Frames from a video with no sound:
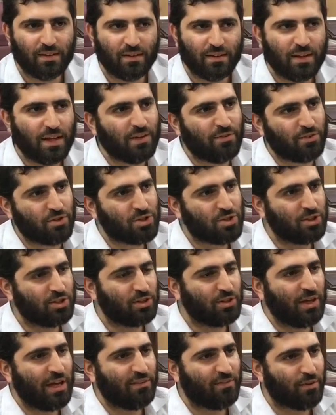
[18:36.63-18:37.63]
You ever
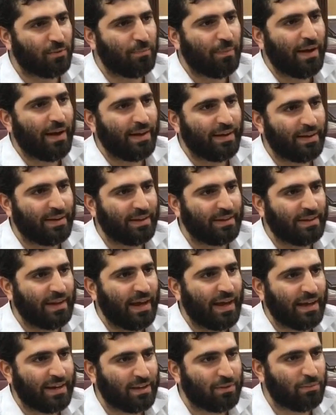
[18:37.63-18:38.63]
you ever buy an
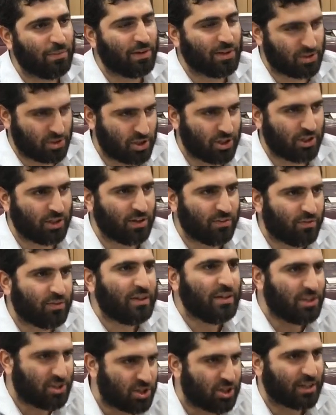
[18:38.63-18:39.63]
animal? A chick? You ever
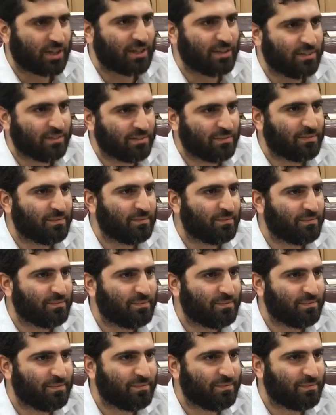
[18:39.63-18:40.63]
eat chicken?
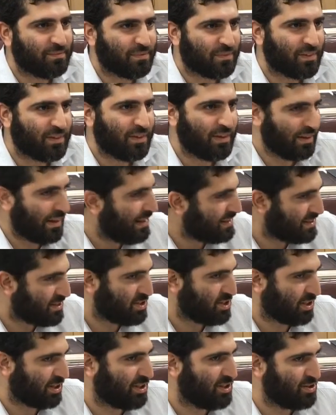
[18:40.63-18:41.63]
Mm-hmm. Lots of
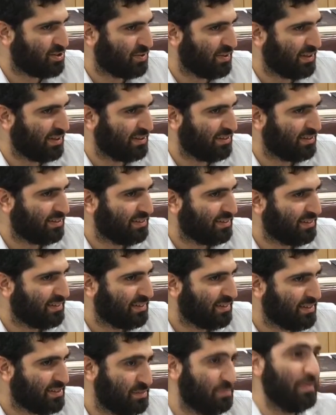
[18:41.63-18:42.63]
chickens you eat.
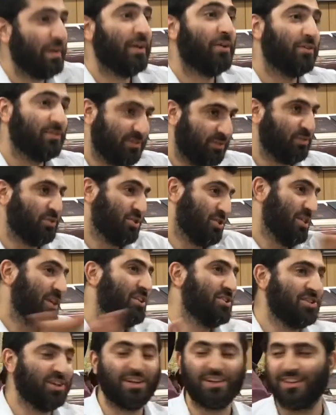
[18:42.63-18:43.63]
Better to, we just
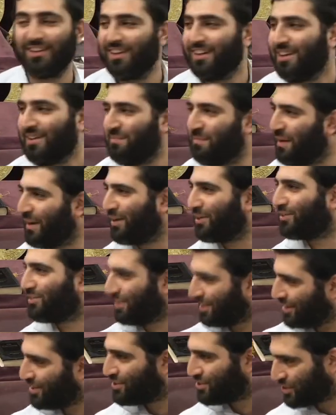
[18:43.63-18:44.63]
ate chicken. Better to
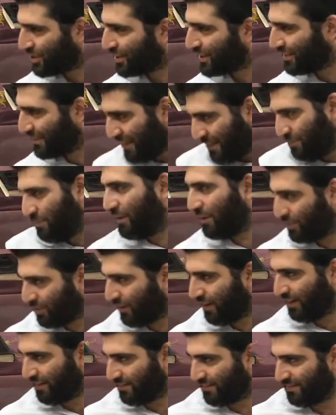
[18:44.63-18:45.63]
eat chicken than meat,
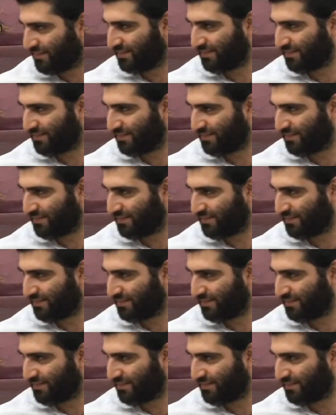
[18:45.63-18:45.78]
right?